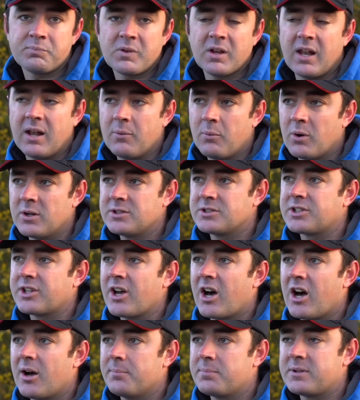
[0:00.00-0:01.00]
And once
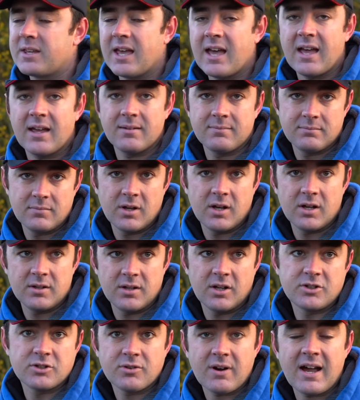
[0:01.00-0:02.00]
carp get
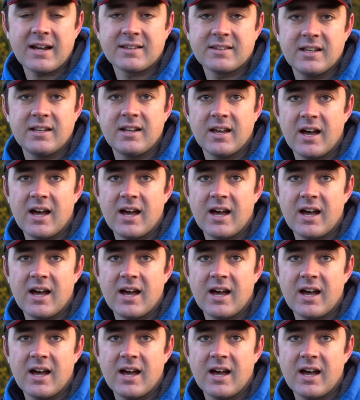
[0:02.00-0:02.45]
attracted